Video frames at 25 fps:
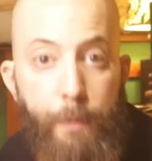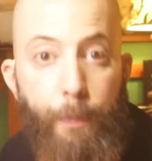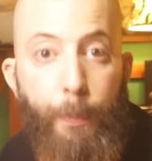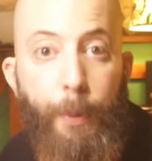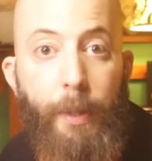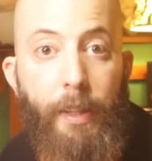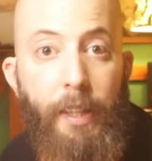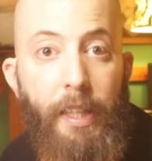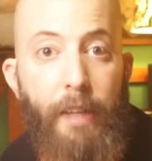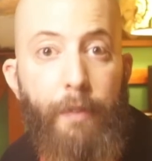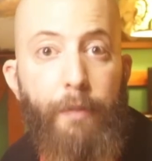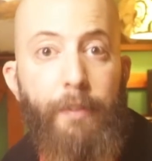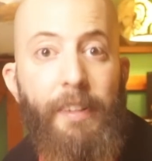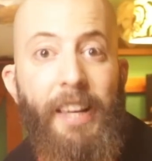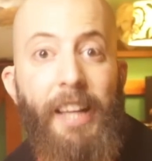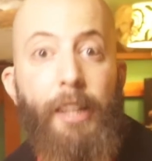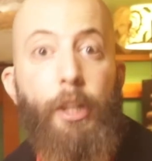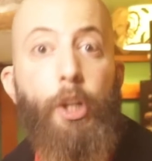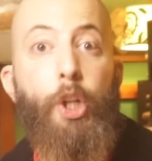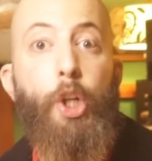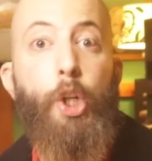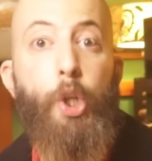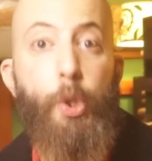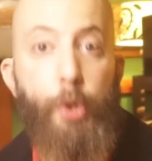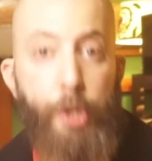believed
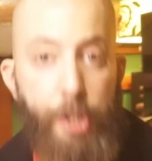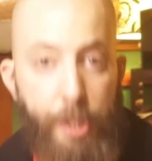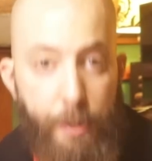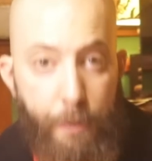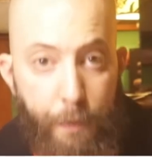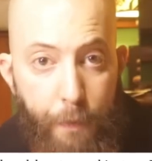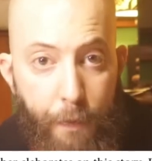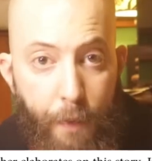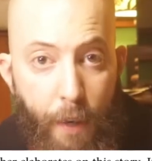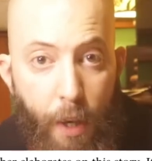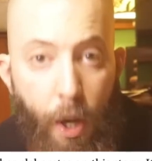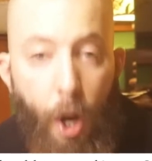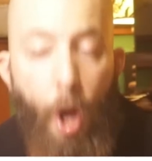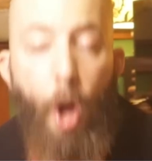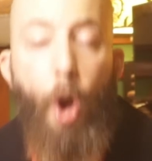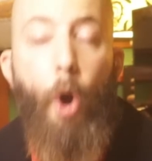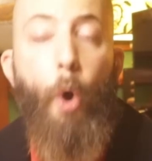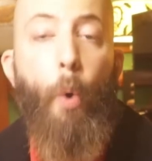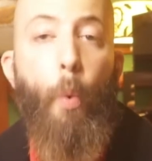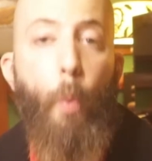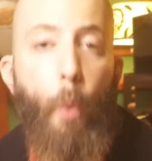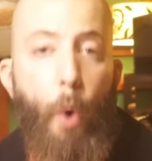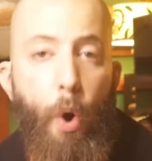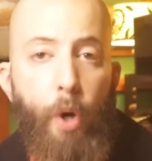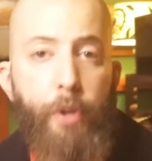that Lucifer
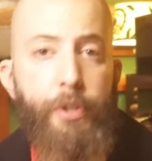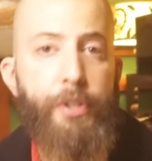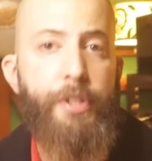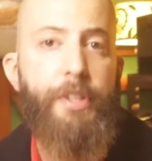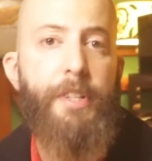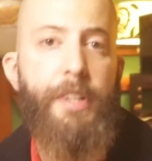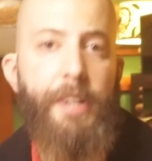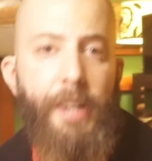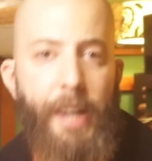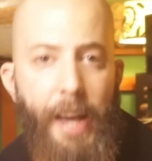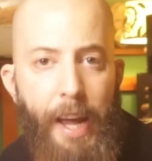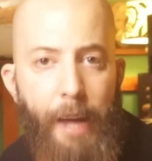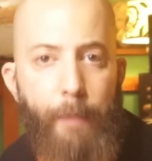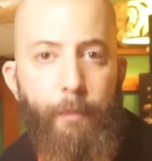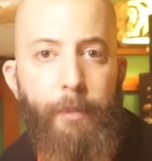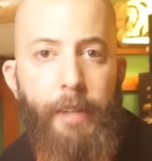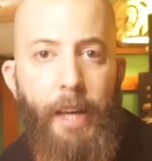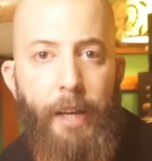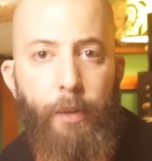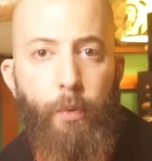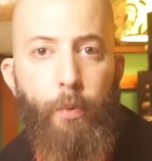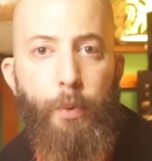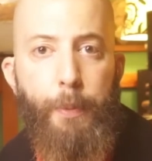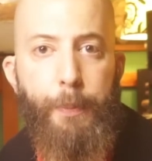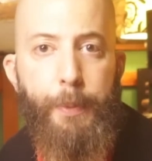was the name
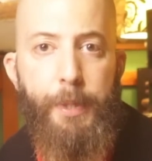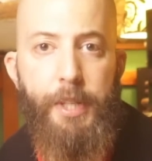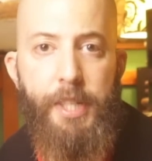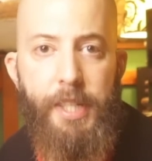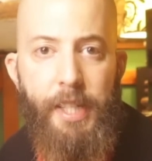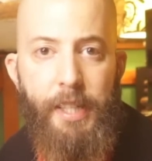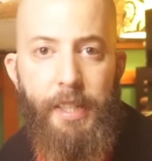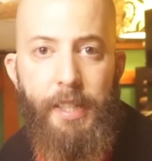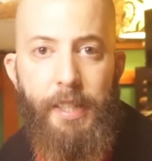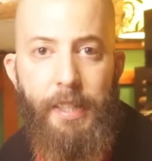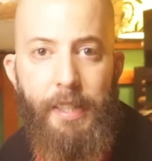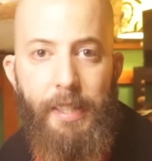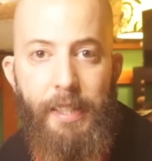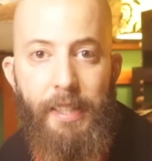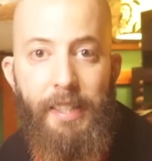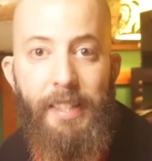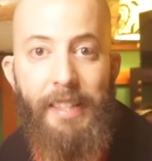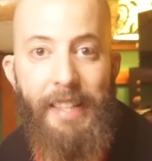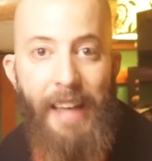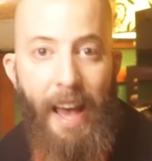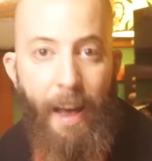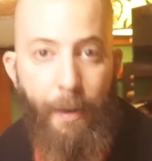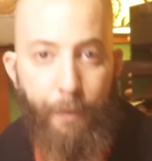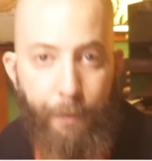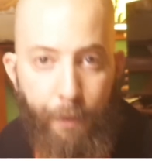that represented the
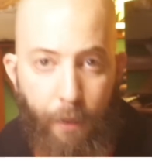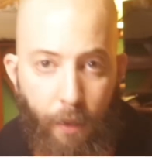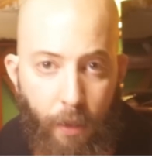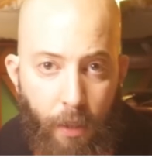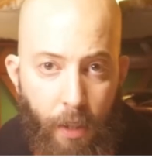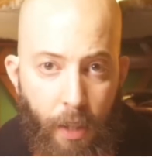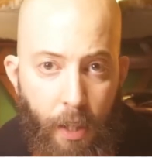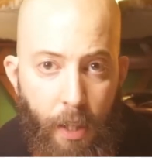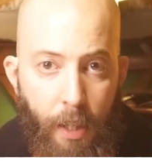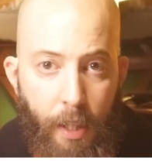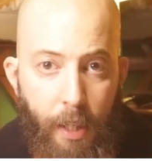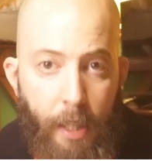devil.